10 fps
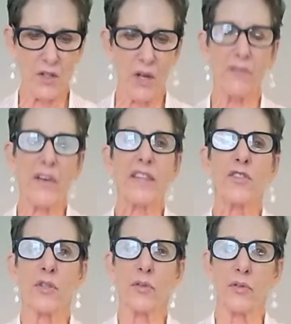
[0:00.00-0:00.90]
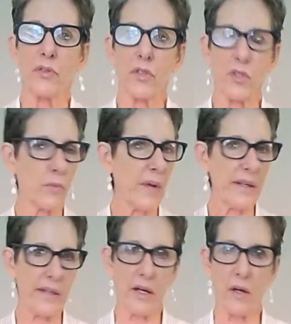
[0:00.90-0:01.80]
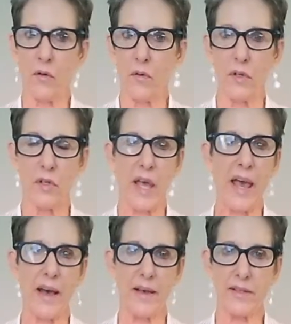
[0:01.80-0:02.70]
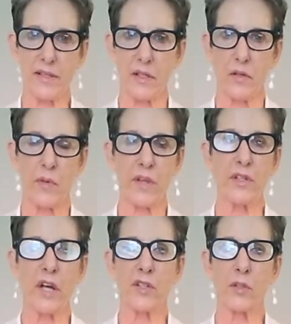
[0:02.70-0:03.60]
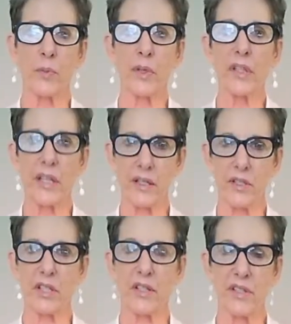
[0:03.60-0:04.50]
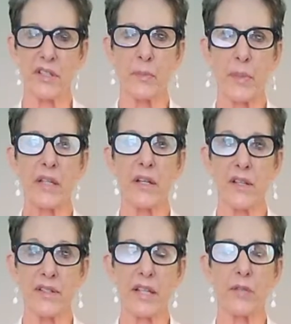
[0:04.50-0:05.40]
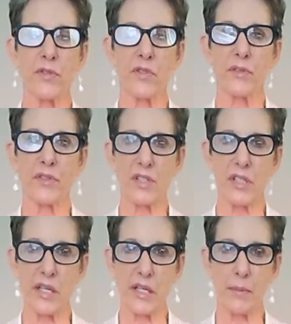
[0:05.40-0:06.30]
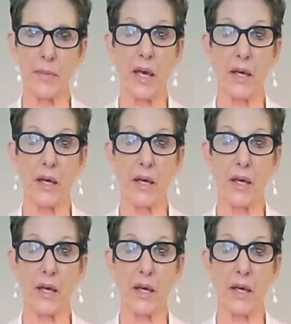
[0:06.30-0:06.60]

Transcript: I invite you to right now ask whether or not you're willing to consider being on the Sacred Service team